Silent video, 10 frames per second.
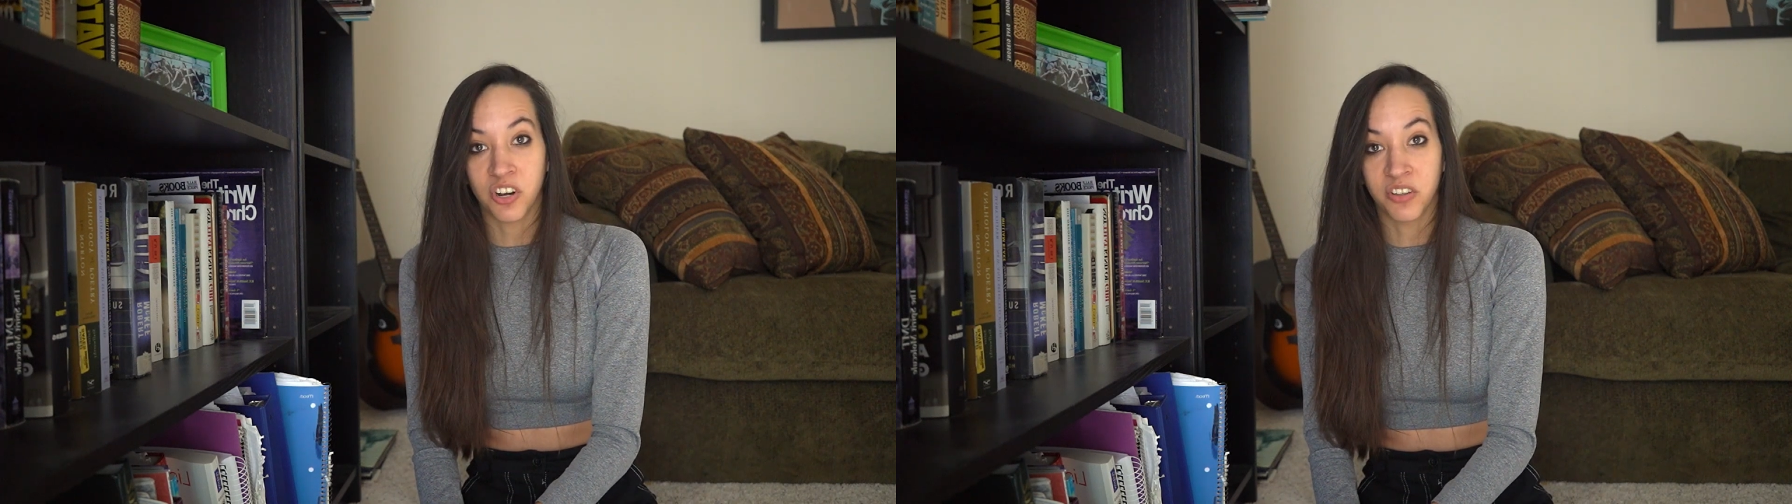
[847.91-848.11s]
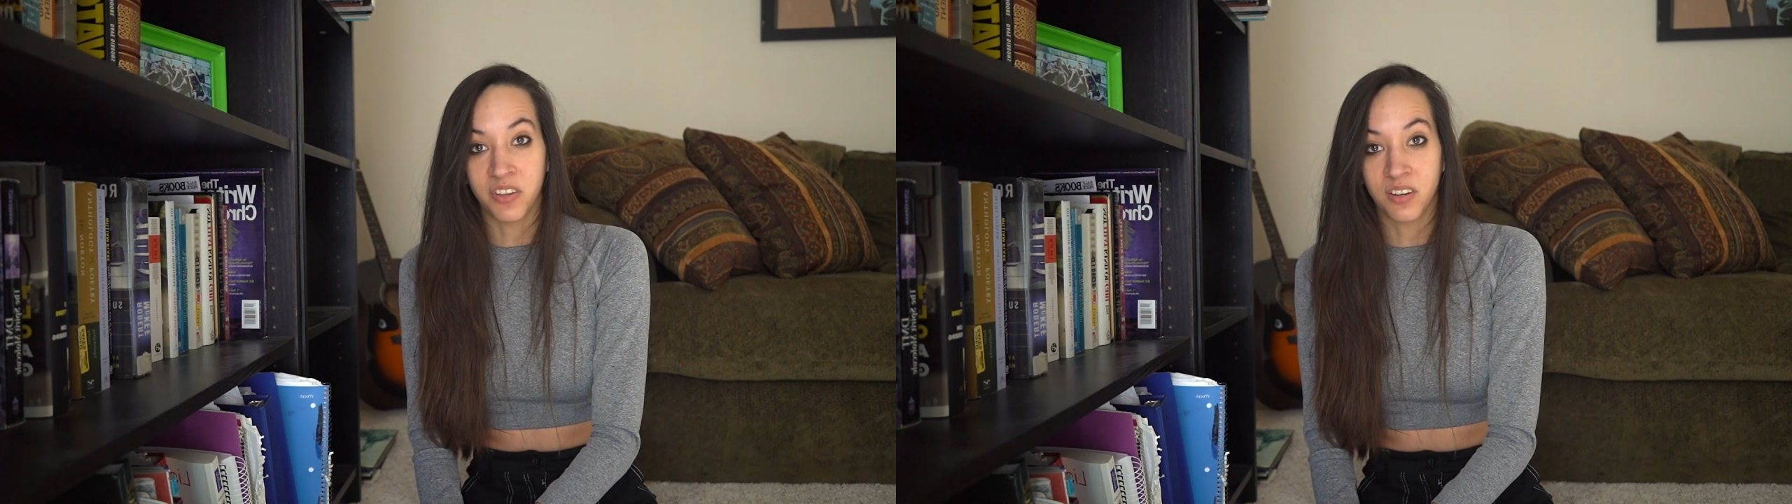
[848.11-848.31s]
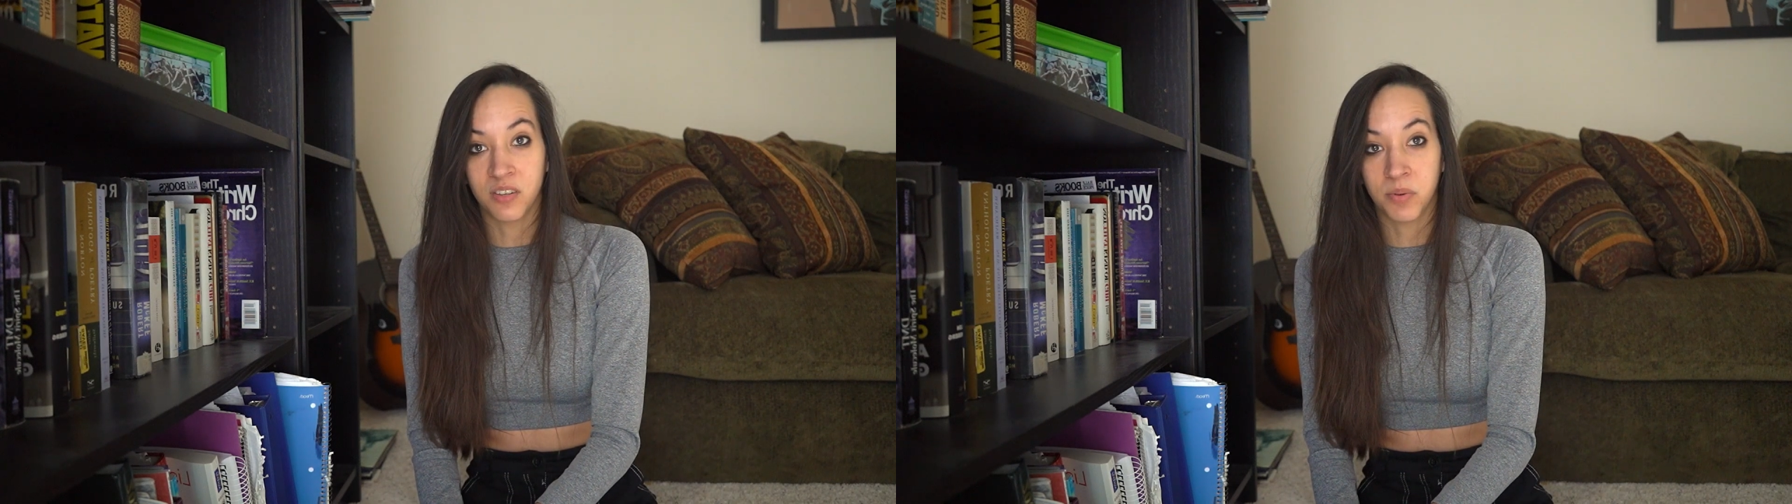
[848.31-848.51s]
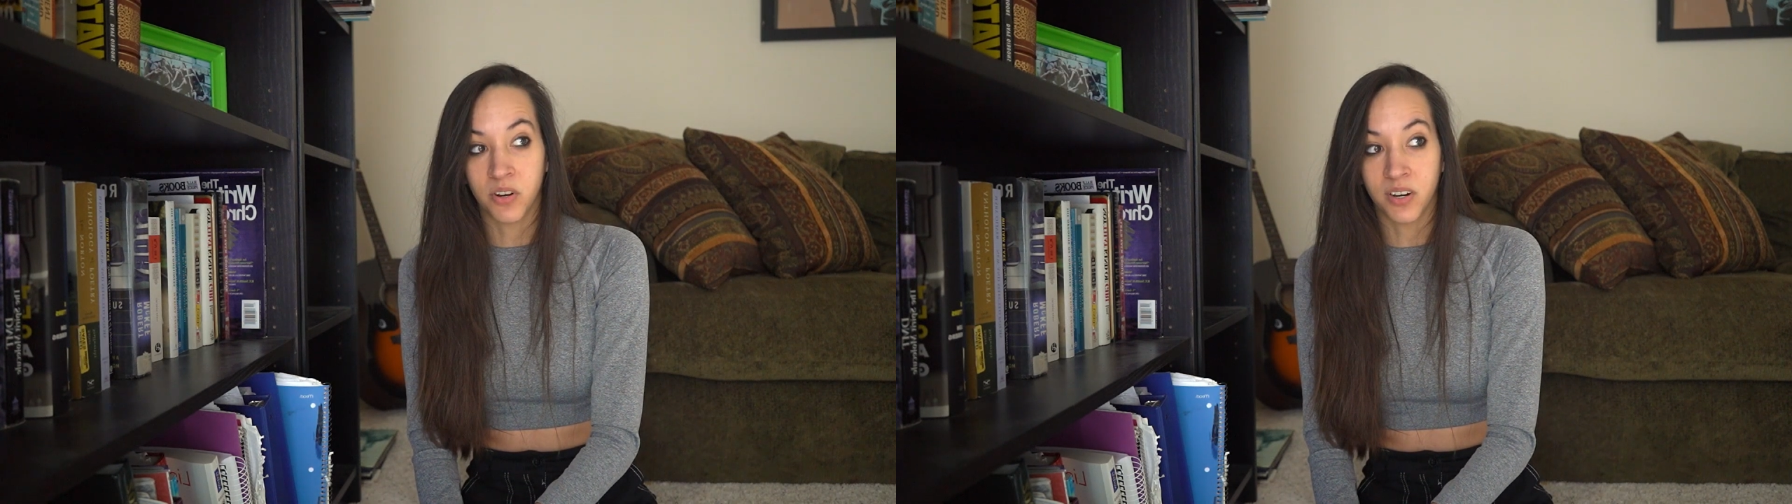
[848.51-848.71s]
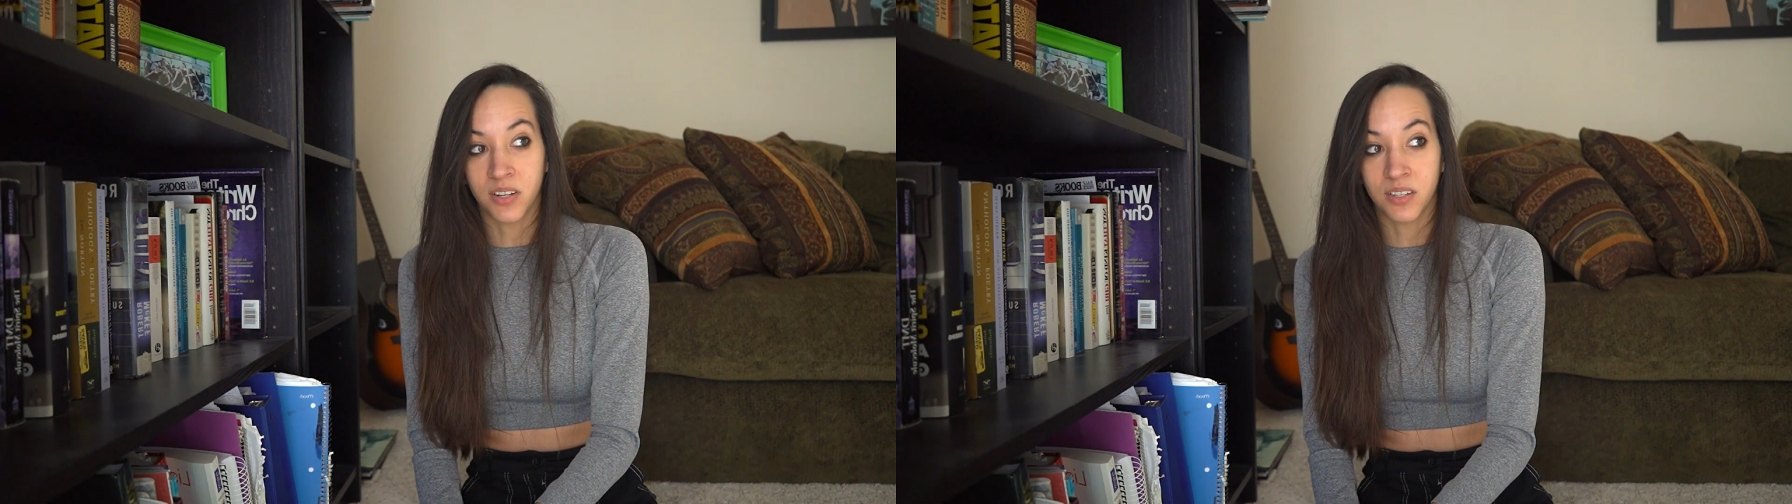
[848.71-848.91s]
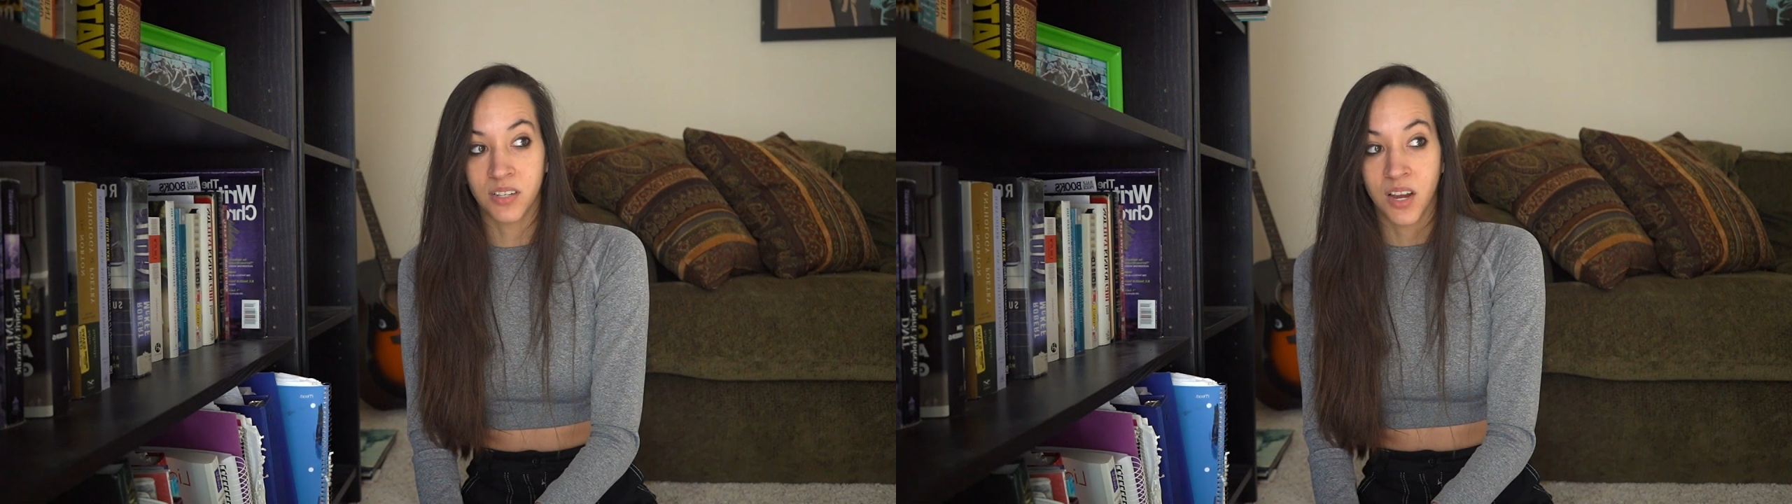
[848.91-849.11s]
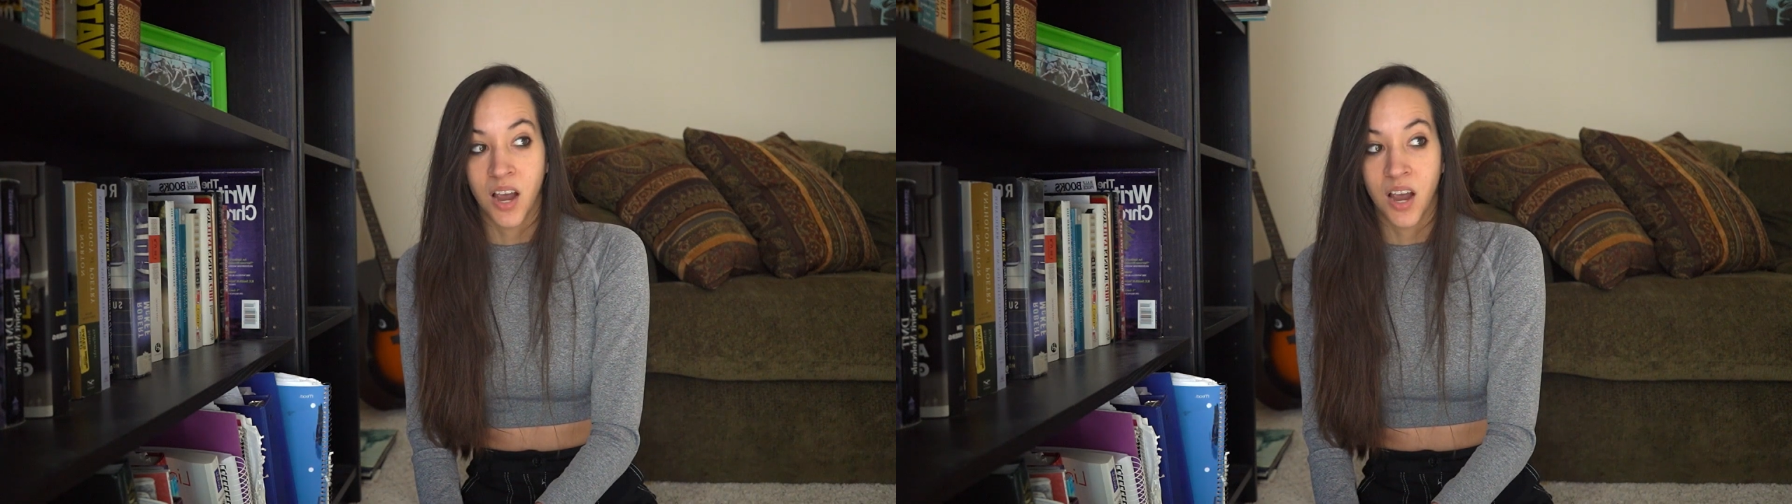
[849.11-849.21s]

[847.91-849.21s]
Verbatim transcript: on the experience?